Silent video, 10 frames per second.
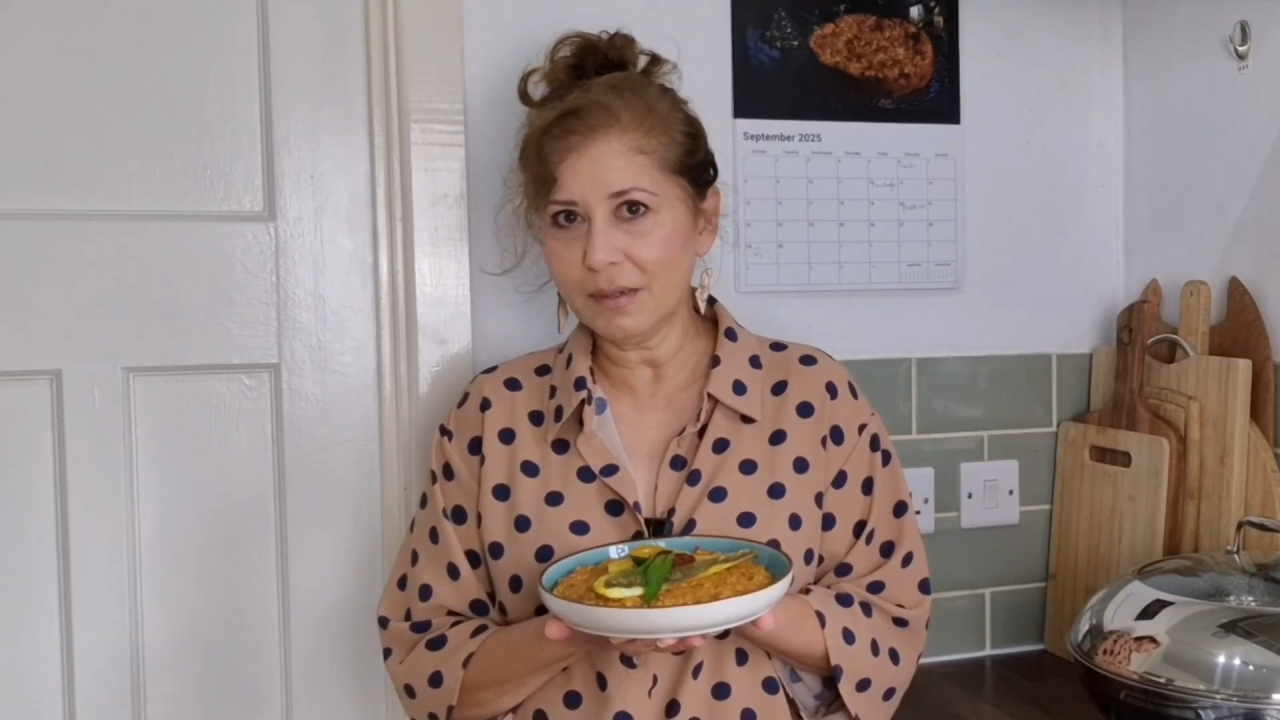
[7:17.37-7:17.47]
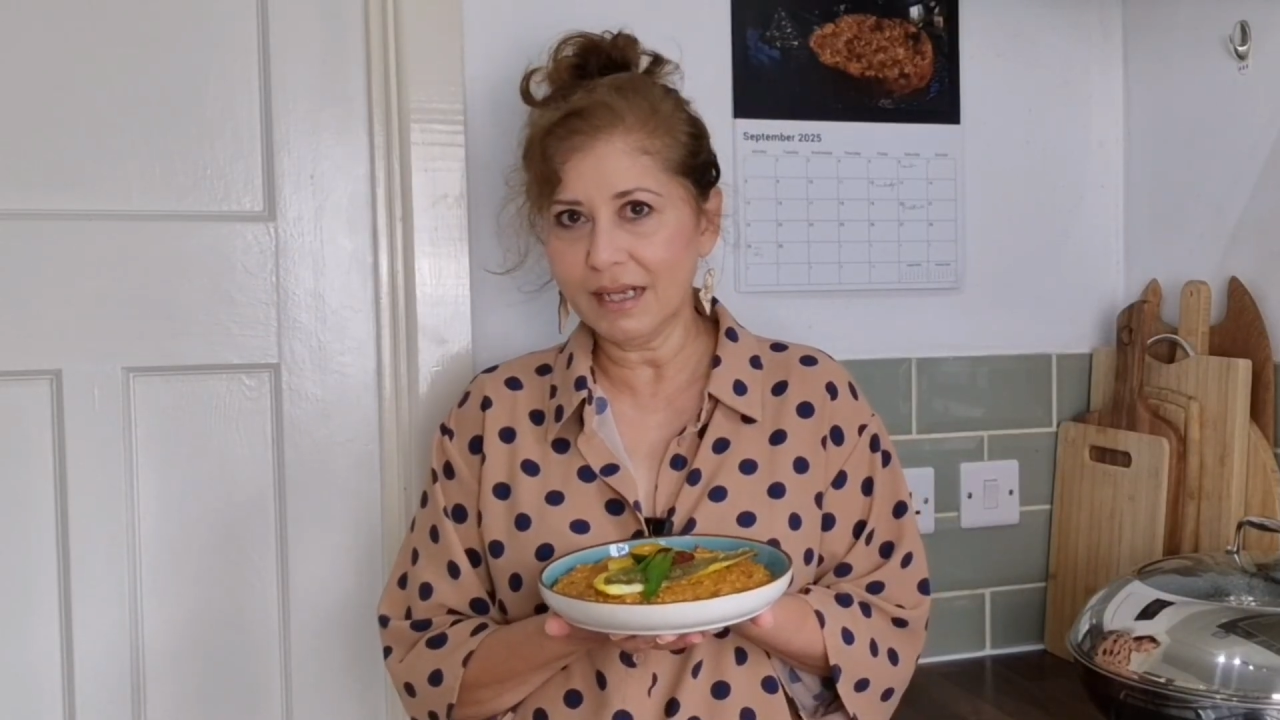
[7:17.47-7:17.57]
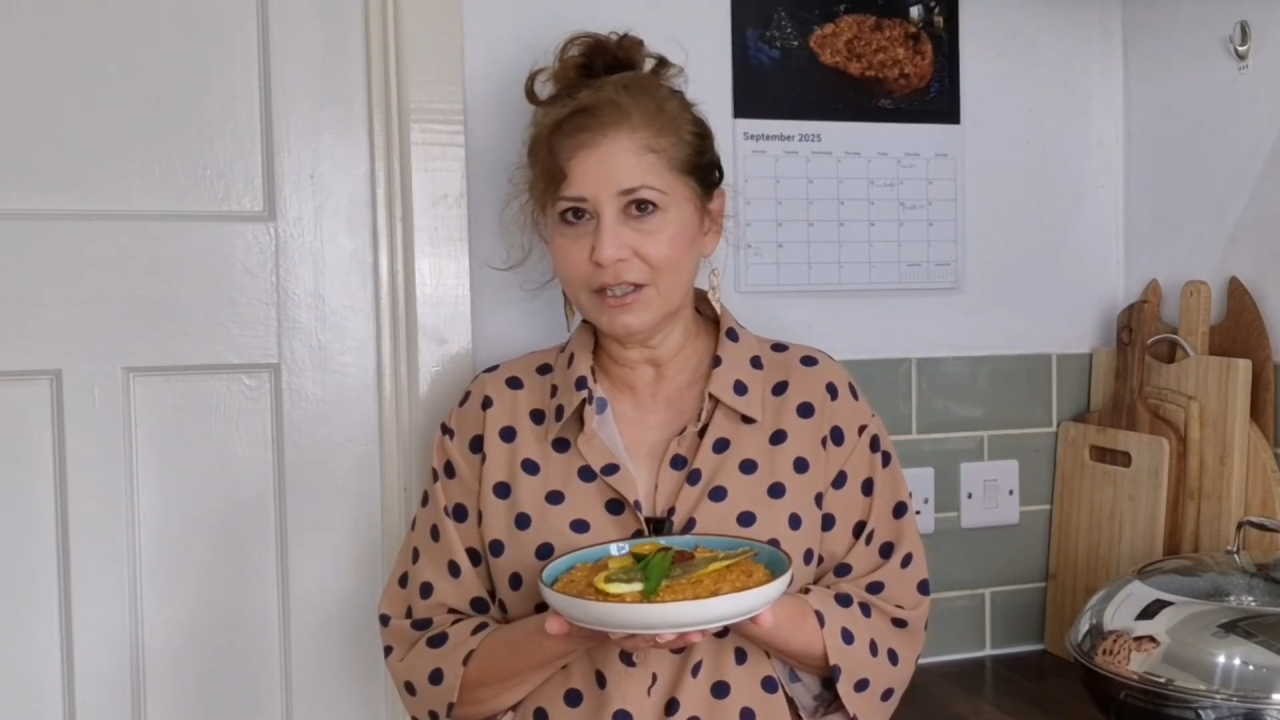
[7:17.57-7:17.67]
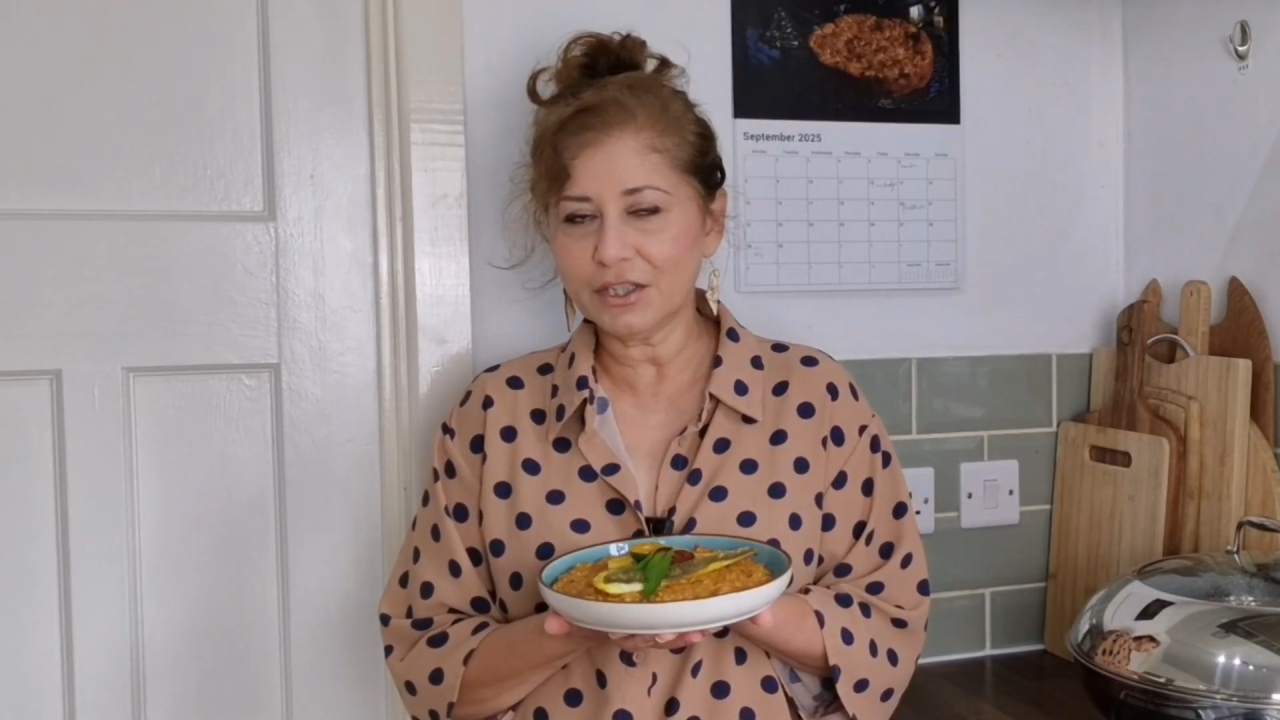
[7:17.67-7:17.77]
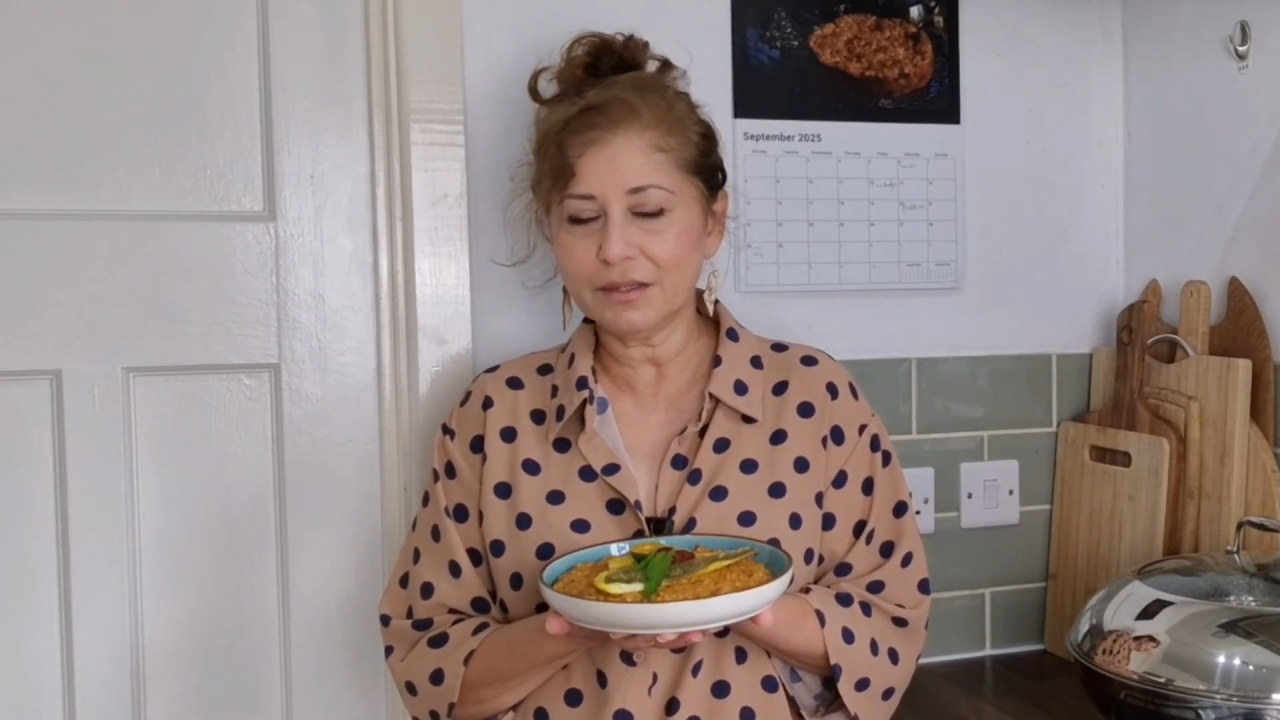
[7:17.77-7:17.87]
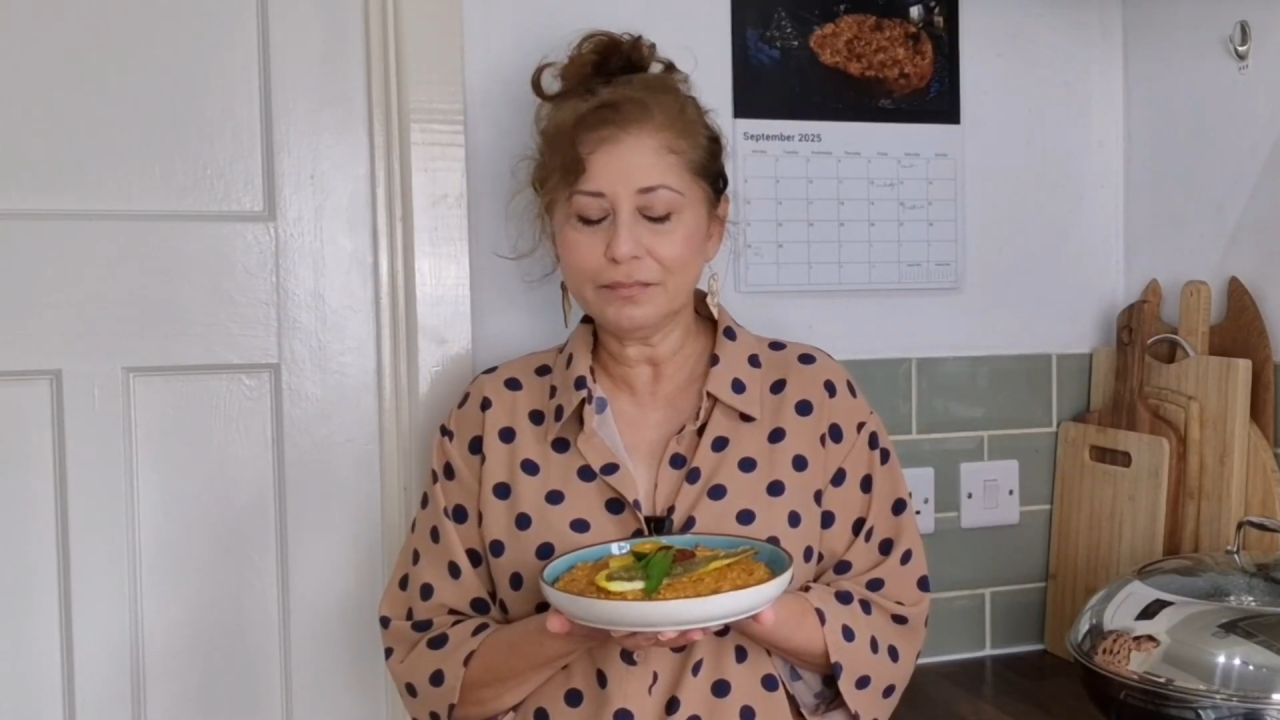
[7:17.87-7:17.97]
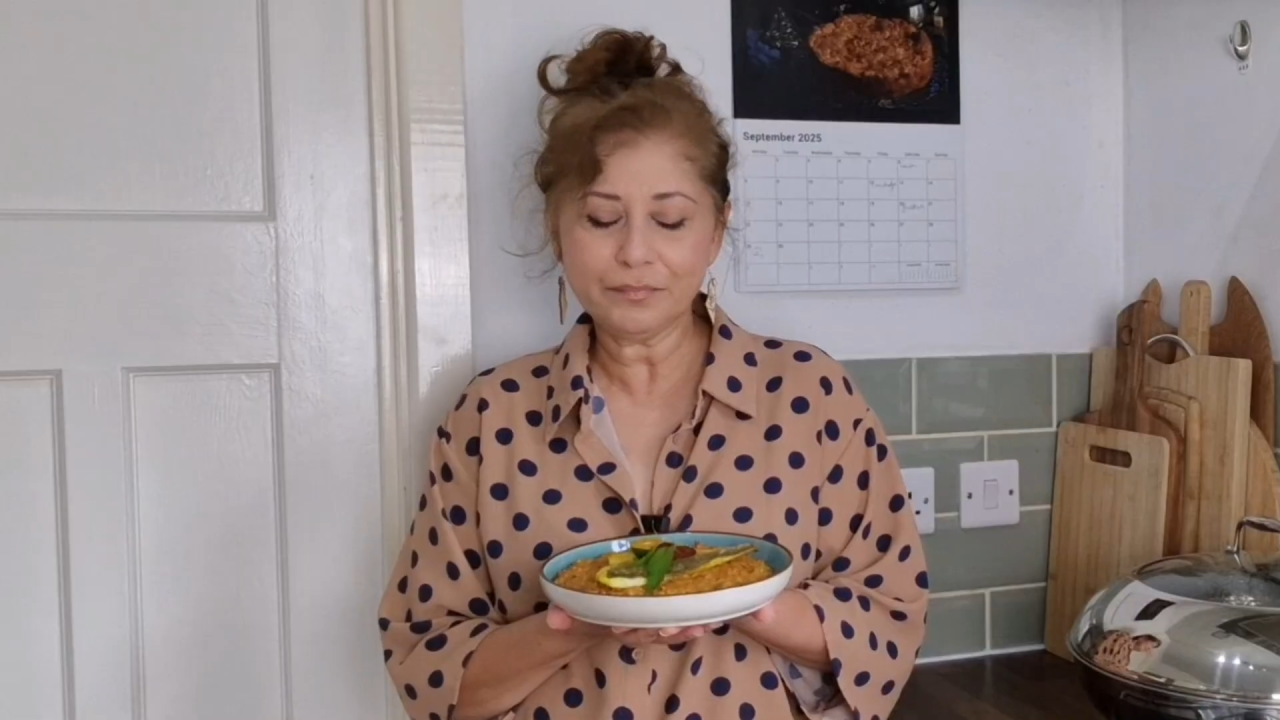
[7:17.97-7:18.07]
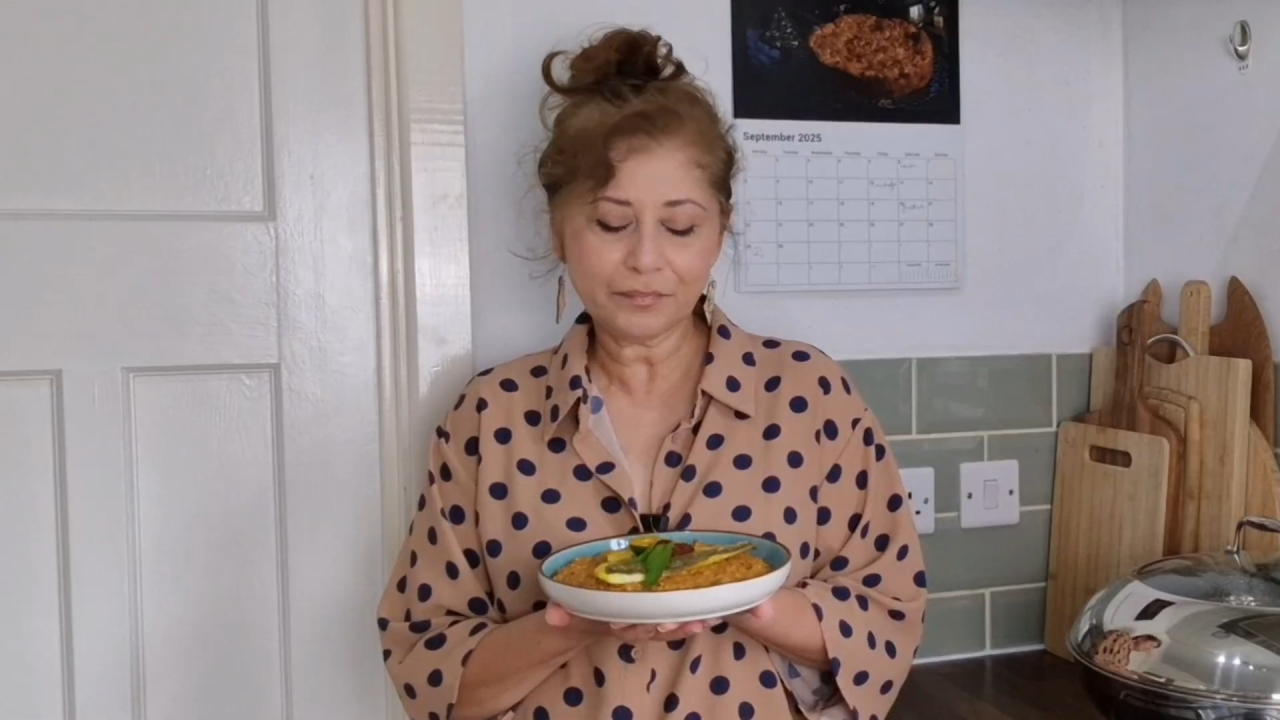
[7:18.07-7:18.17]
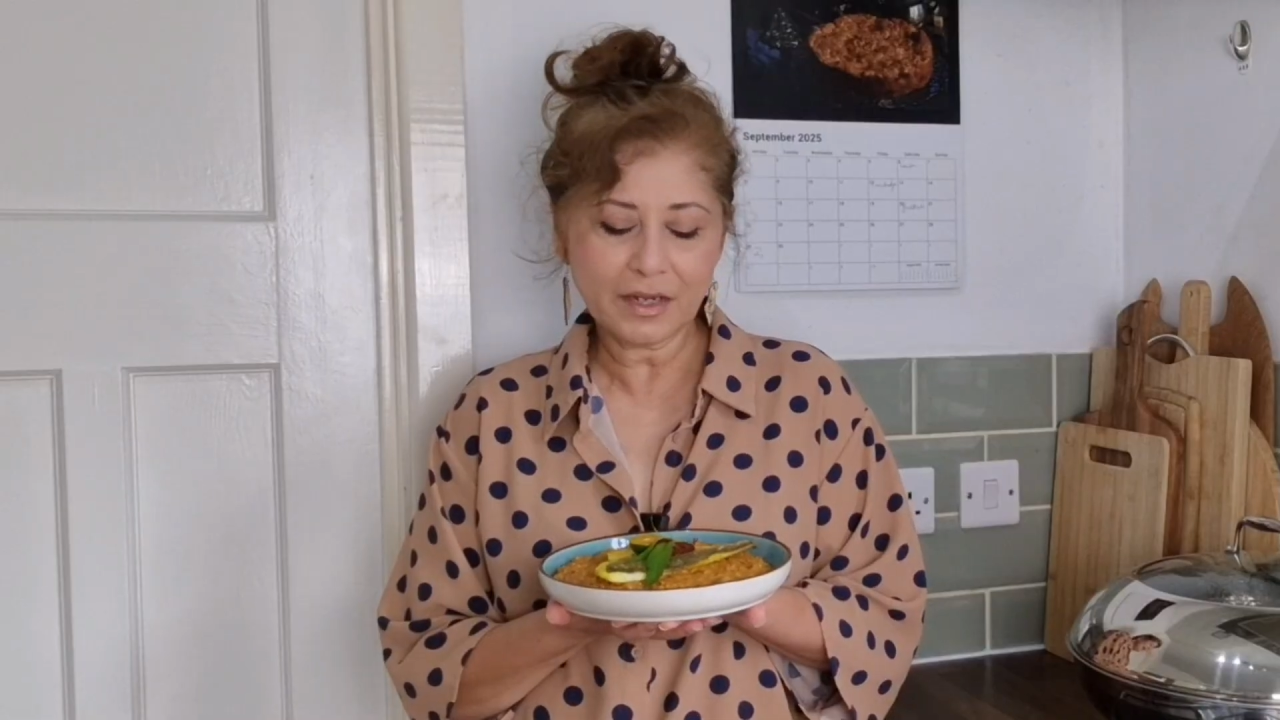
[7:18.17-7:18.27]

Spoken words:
Malaysia.